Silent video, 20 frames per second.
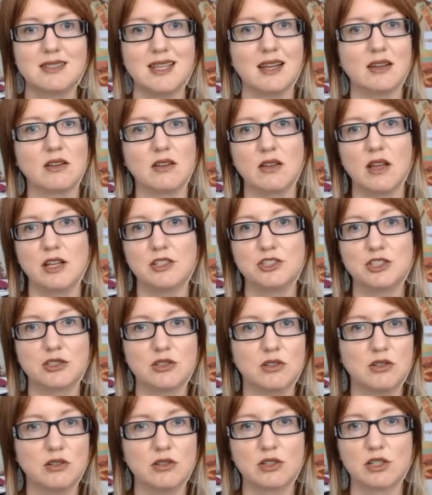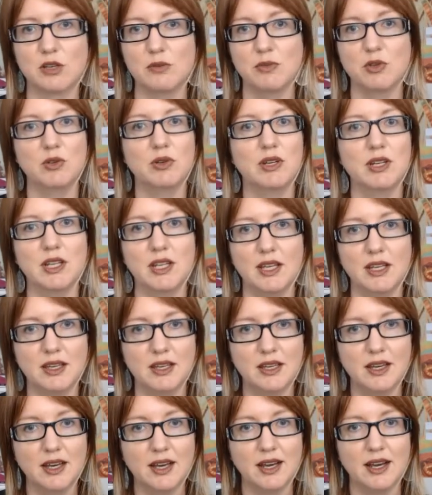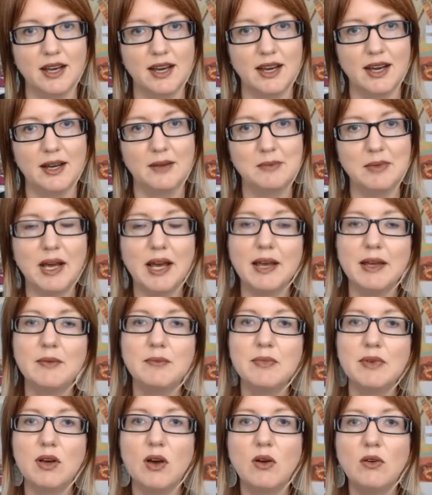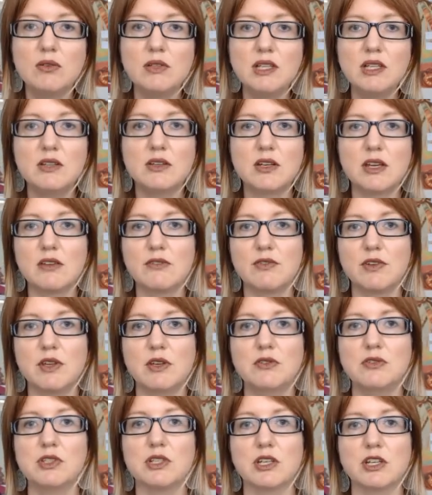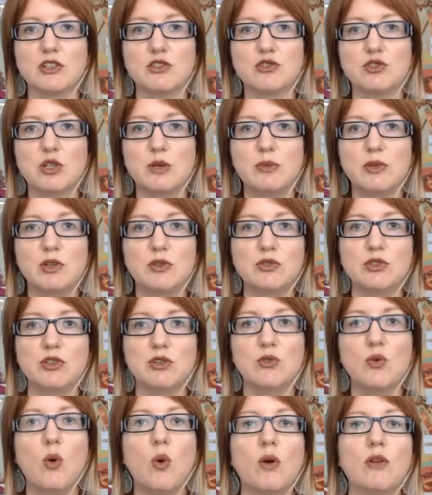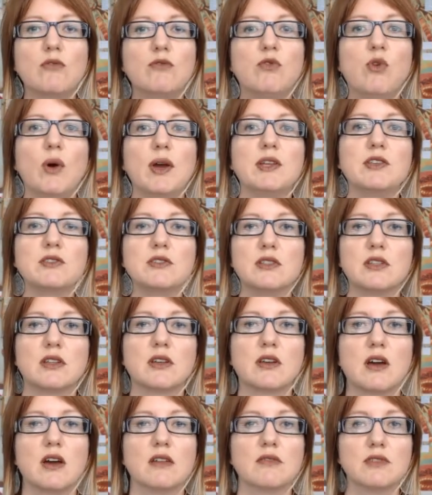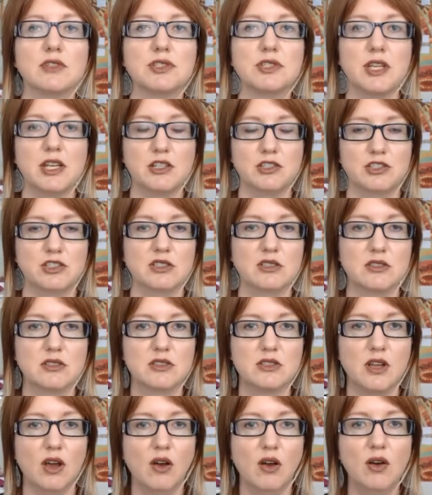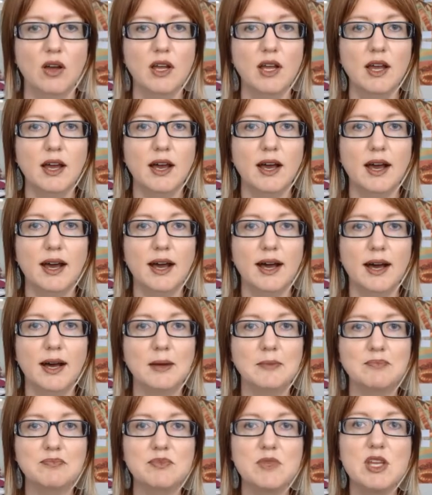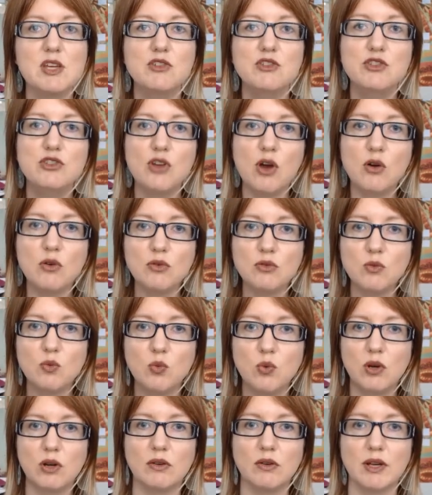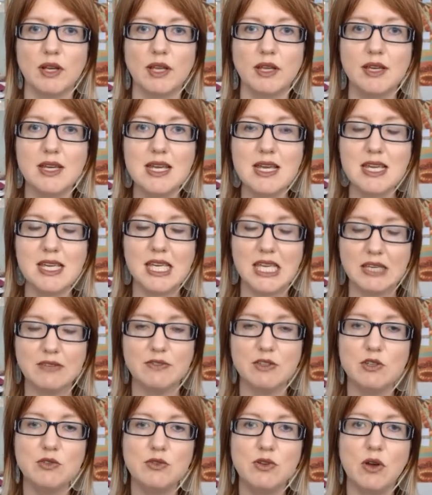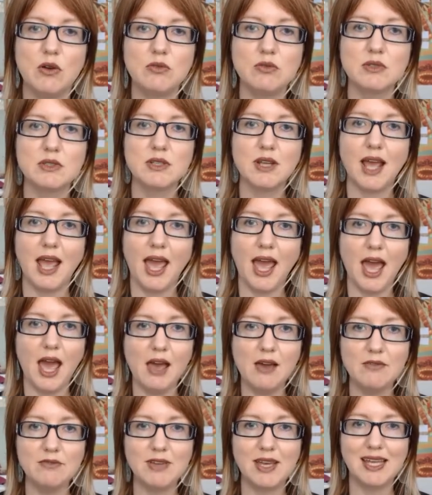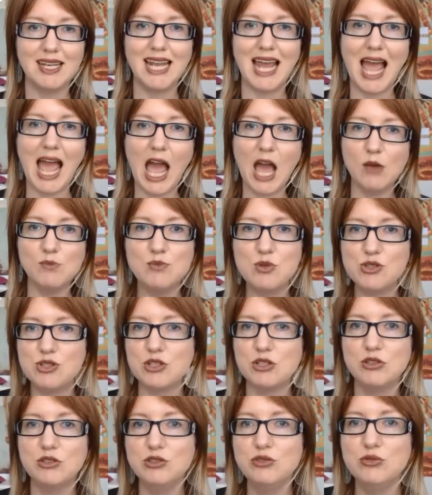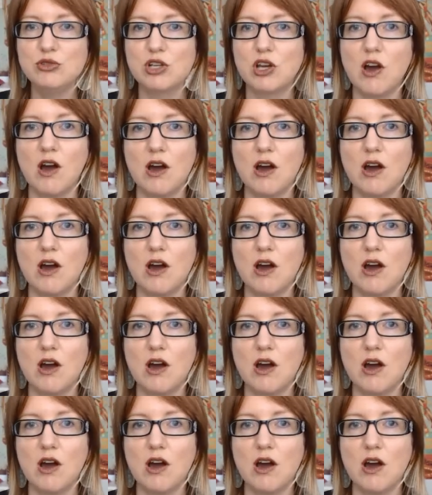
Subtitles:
technological community. I'm only looking for you to contribute your voice to the conversation. So don't worry if you don't have an absolute